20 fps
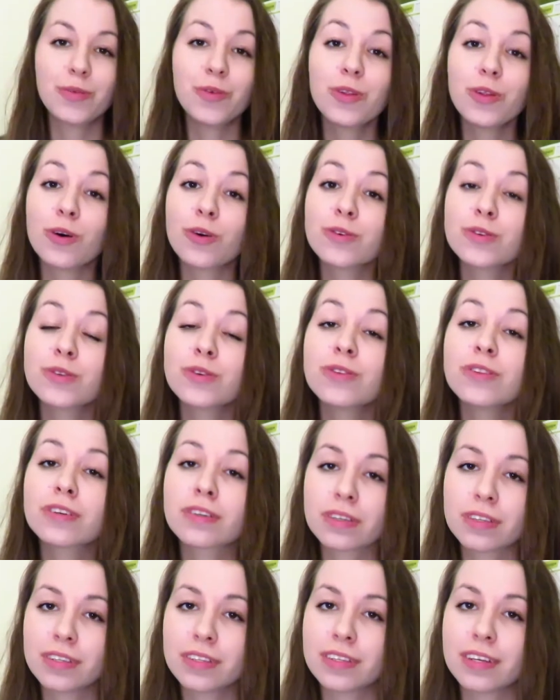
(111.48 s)
You will also
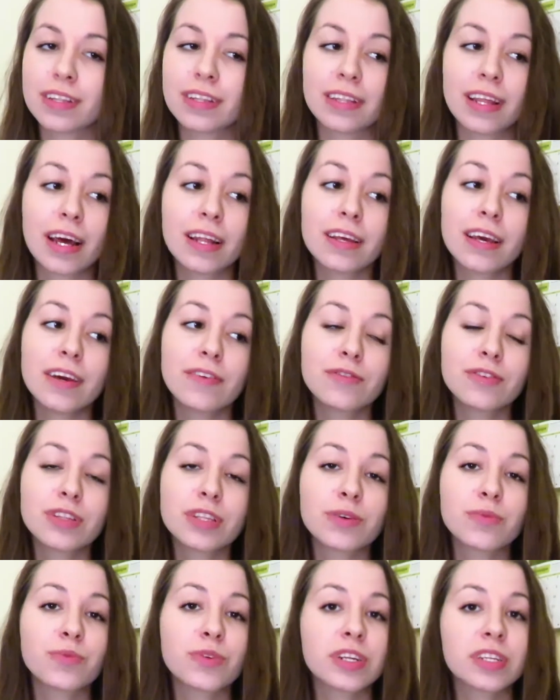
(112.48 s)
learn that not
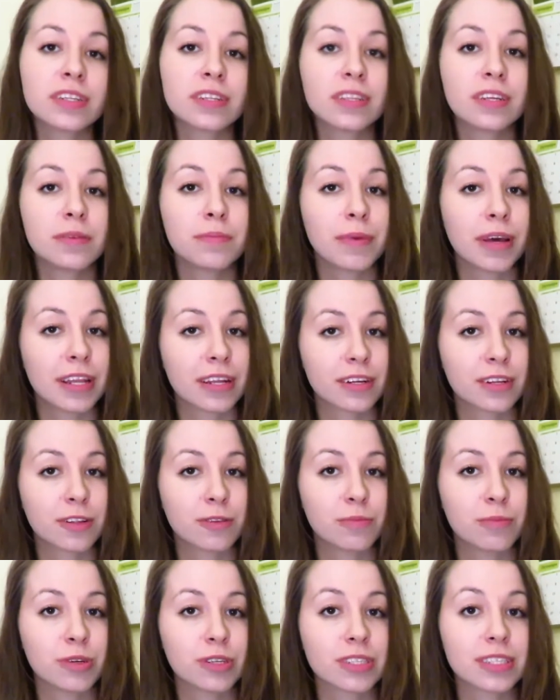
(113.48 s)
everything written in
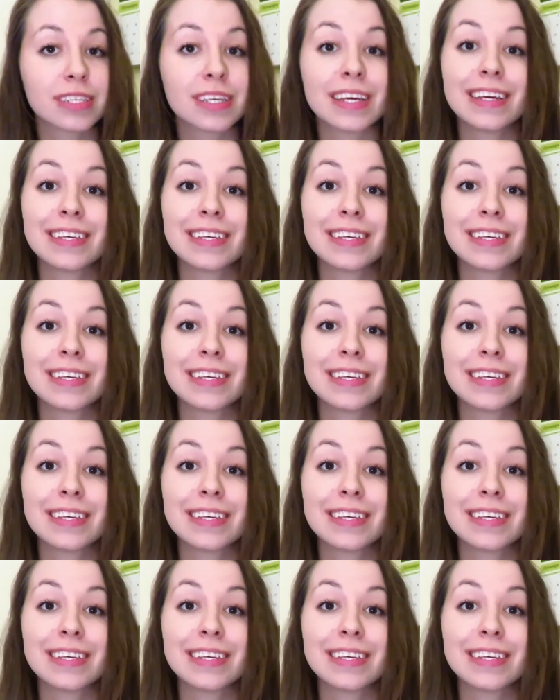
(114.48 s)
medical books